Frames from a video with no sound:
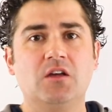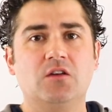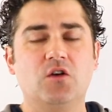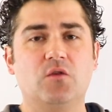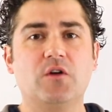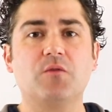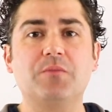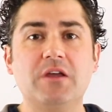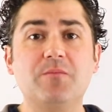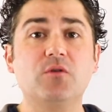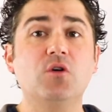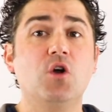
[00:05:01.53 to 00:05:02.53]
there are
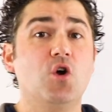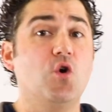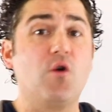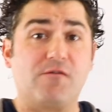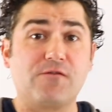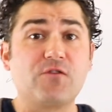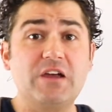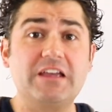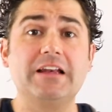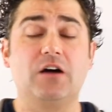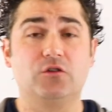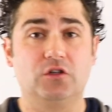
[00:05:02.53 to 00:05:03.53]
people who are
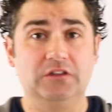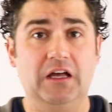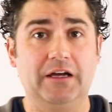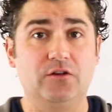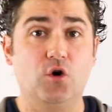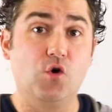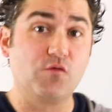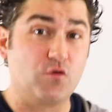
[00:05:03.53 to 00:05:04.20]
freaking out online over